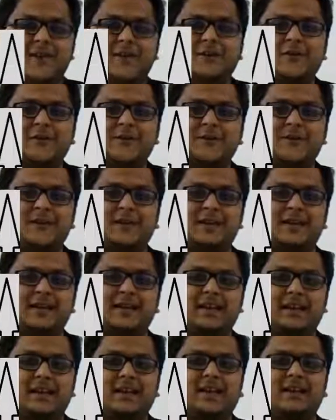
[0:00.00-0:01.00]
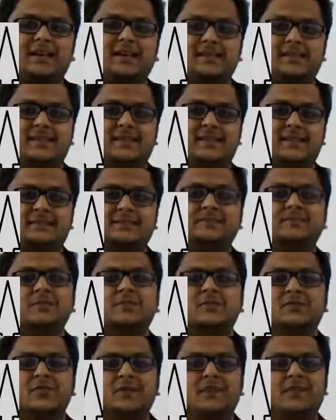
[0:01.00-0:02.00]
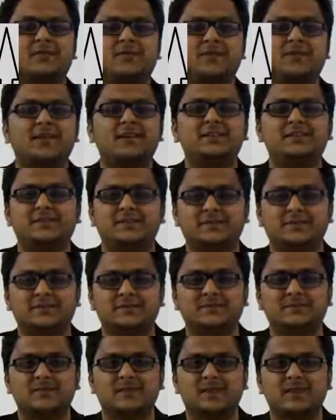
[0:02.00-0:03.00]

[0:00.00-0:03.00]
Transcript: value of money are increasing. So in inflation,